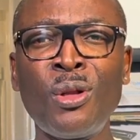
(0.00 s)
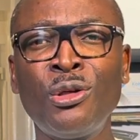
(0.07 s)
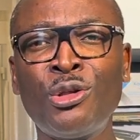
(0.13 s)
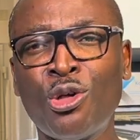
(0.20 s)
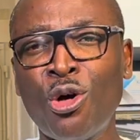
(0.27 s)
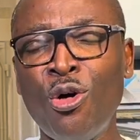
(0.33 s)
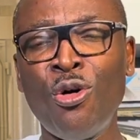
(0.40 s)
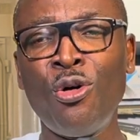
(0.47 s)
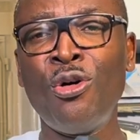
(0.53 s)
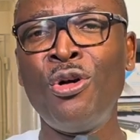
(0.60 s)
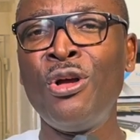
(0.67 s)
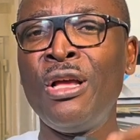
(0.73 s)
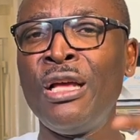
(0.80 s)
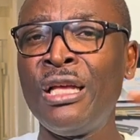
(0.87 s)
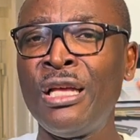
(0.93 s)
So
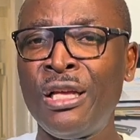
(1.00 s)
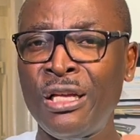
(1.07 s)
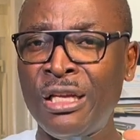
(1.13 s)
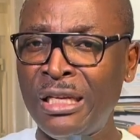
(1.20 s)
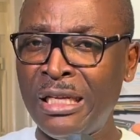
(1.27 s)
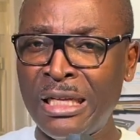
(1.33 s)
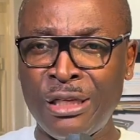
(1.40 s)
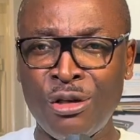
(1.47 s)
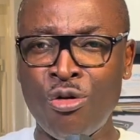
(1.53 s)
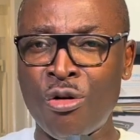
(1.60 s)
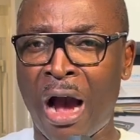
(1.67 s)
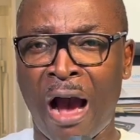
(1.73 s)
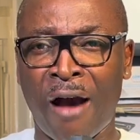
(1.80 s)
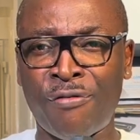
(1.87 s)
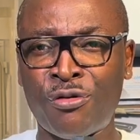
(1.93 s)
you
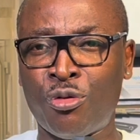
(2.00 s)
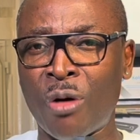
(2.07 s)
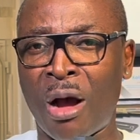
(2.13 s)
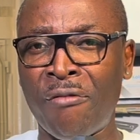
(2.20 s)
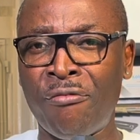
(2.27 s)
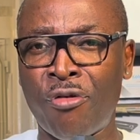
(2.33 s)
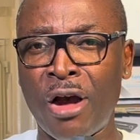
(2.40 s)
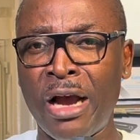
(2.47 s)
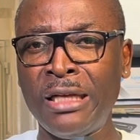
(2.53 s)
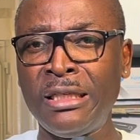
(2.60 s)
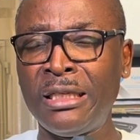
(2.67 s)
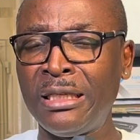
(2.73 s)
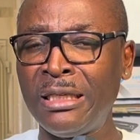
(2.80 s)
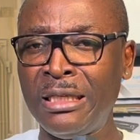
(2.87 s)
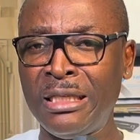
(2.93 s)
have to
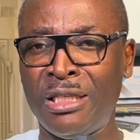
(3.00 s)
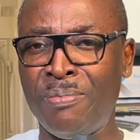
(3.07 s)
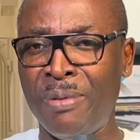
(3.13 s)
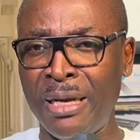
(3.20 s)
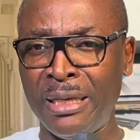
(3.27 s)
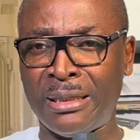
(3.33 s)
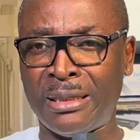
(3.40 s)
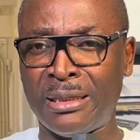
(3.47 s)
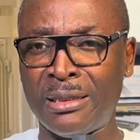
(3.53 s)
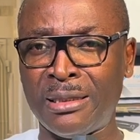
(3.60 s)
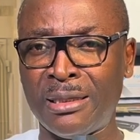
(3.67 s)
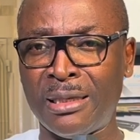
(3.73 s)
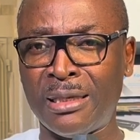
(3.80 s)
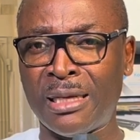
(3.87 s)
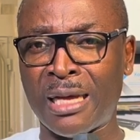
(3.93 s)
avoid these baits.
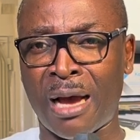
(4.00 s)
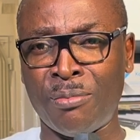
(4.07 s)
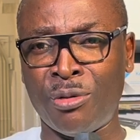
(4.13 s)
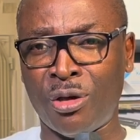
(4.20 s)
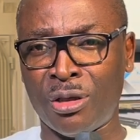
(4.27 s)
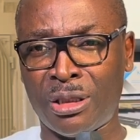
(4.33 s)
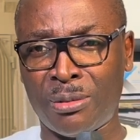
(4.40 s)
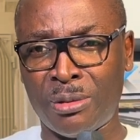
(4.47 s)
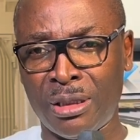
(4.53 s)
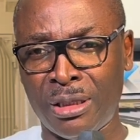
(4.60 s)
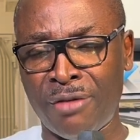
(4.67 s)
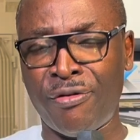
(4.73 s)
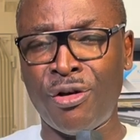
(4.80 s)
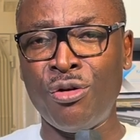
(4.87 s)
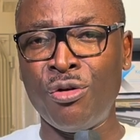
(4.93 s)
I'm just
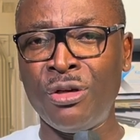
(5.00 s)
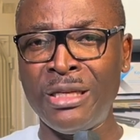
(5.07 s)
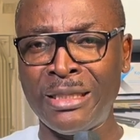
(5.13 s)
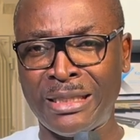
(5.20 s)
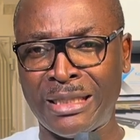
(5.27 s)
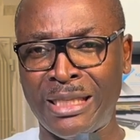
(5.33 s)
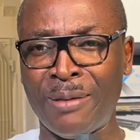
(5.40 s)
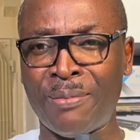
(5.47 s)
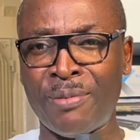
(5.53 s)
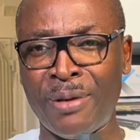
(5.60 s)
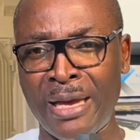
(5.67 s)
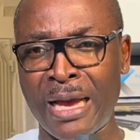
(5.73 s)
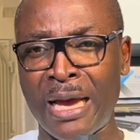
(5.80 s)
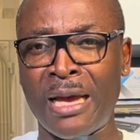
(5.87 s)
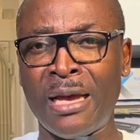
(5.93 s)
giving you this tip
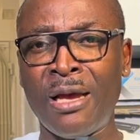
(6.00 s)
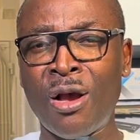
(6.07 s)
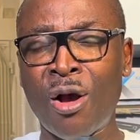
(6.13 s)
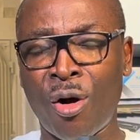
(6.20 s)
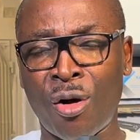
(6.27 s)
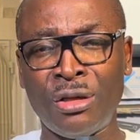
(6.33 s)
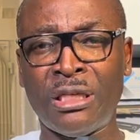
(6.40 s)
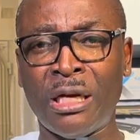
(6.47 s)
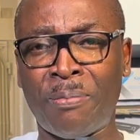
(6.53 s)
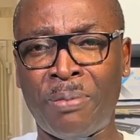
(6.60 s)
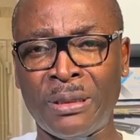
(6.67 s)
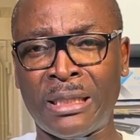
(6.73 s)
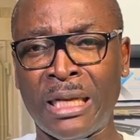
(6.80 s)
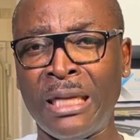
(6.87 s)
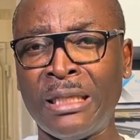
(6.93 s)
here,
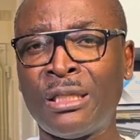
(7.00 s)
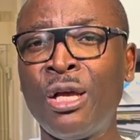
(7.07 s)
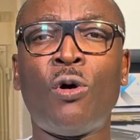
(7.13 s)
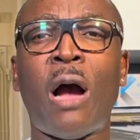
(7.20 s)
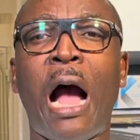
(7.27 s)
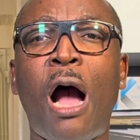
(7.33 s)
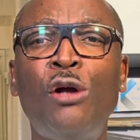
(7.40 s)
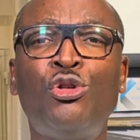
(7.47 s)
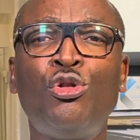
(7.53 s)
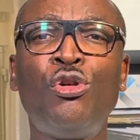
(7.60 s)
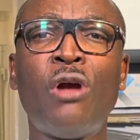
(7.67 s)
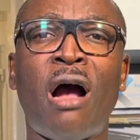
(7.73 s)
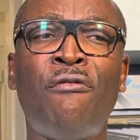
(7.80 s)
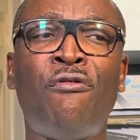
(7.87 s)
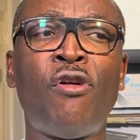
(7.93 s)
100%. So how do
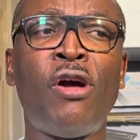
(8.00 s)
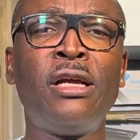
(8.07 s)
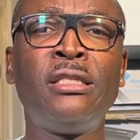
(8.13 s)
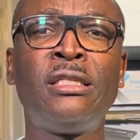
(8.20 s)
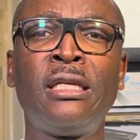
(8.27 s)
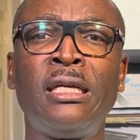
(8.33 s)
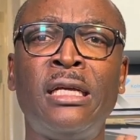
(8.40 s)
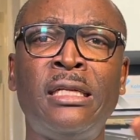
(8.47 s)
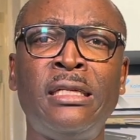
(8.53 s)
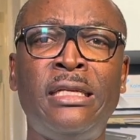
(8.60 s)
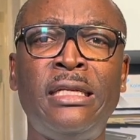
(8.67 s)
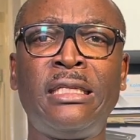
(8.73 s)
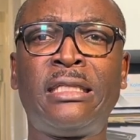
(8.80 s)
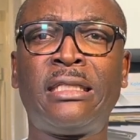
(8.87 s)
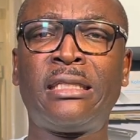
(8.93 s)
you avoid
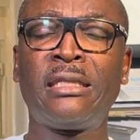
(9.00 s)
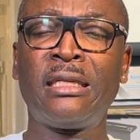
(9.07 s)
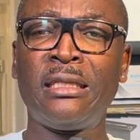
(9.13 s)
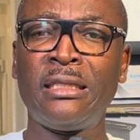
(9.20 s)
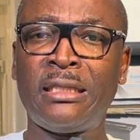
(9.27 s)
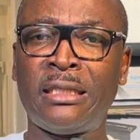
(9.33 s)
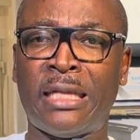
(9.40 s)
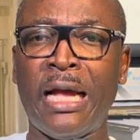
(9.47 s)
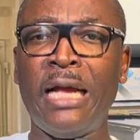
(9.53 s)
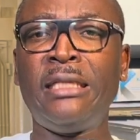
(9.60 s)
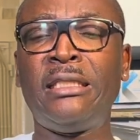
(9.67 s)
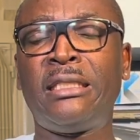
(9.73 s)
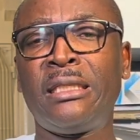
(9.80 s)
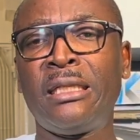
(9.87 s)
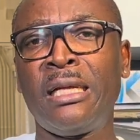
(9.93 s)
these
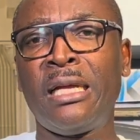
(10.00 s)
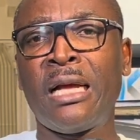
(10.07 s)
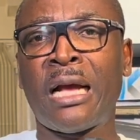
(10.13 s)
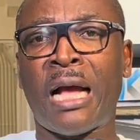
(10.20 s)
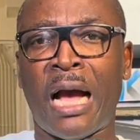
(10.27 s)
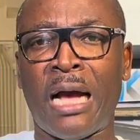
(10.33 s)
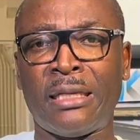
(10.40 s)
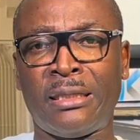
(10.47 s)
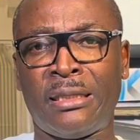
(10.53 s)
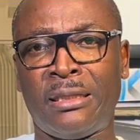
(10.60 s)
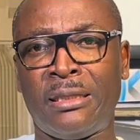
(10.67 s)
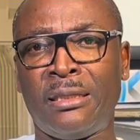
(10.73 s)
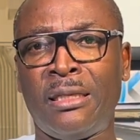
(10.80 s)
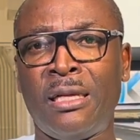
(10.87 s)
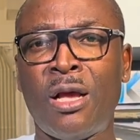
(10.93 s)
stage
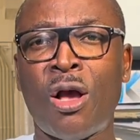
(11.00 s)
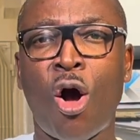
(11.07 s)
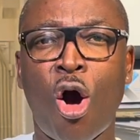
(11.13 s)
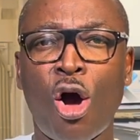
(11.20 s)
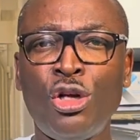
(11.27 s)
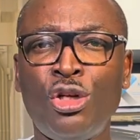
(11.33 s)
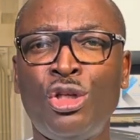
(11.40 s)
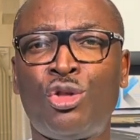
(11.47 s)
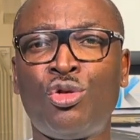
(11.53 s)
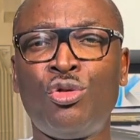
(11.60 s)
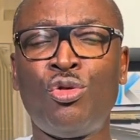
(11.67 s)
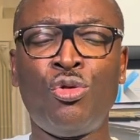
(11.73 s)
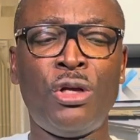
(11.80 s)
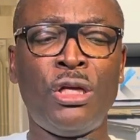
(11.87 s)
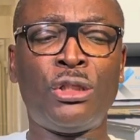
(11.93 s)
cars? All you need to
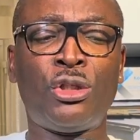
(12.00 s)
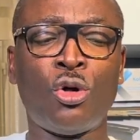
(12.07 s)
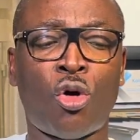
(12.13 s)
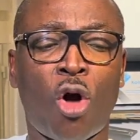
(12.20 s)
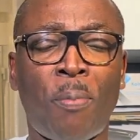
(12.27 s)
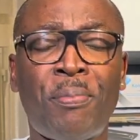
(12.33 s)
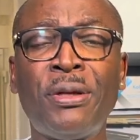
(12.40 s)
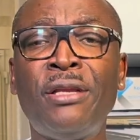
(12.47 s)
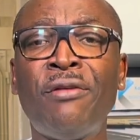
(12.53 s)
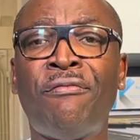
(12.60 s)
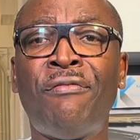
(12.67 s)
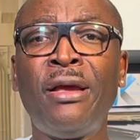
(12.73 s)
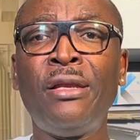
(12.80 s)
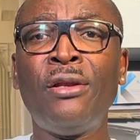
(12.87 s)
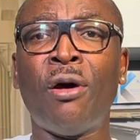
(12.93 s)
do is to copy the
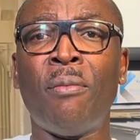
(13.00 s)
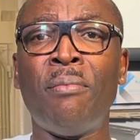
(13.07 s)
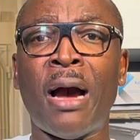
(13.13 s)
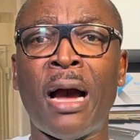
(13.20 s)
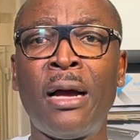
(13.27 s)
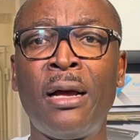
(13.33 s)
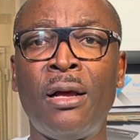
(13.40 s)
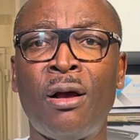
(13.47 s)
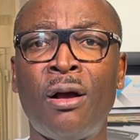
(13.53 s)
VIN number